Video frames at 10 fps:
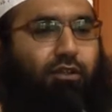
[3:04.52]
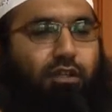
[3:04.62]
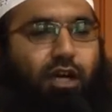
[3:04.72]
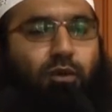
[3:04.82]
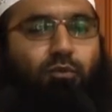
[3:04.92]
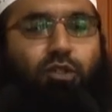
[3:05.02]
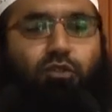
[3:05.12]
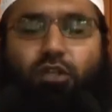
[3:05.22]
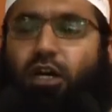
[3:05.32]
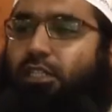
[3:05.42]
Ul Ikram, we
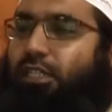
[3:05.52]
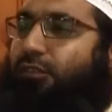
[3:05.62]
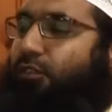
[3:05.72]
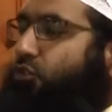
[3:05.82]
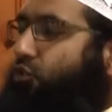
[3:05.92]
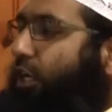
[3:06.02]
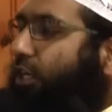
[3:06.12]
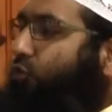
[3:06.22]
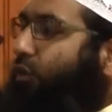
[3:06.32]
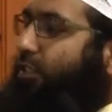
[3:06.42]
do not even
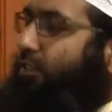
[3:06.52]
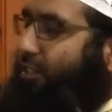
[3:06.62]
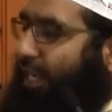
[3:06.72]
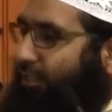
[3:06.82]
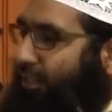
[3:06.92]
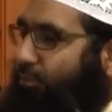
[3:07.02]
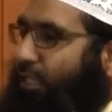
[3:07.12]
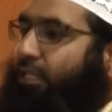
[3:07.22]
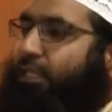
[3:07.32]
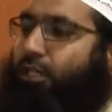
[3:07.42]
try to understand the
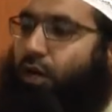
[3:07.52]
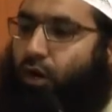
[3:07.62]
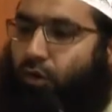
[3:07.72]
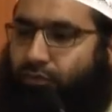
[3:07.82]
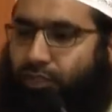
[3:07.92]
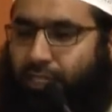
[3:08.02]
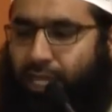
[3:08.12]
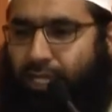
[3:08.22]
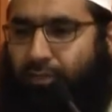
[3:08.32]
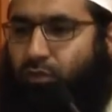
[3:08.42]
meaning of the
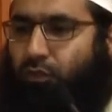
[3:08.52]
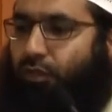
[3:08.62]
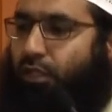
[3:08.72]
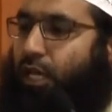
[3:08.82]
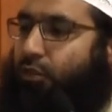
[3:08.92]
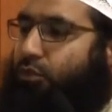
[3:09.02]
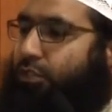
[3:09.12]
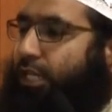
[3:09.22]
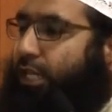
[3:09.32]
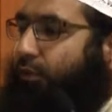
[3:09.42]
names of Allah Dhul
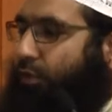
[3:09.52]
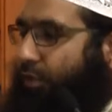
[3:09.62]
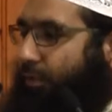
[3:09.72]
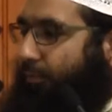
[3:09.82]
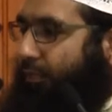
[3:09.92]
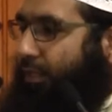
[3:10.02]
Jalal Ul Ikram.